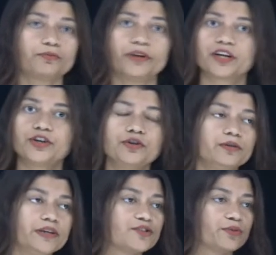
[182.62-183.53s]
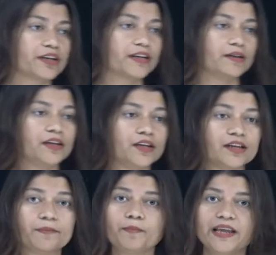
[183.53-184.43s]
we're going to do is we're going to
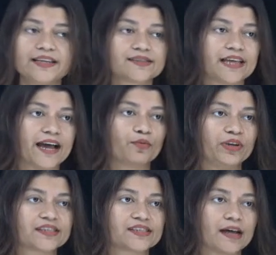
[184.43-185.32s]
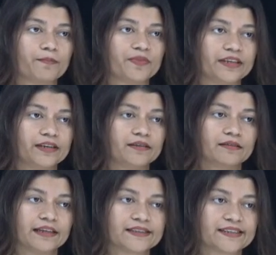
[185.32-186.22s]
replace that with something,
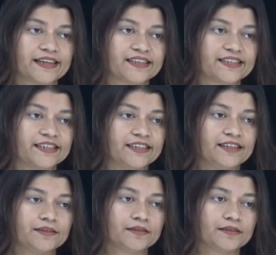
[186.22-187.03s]
let's say a t.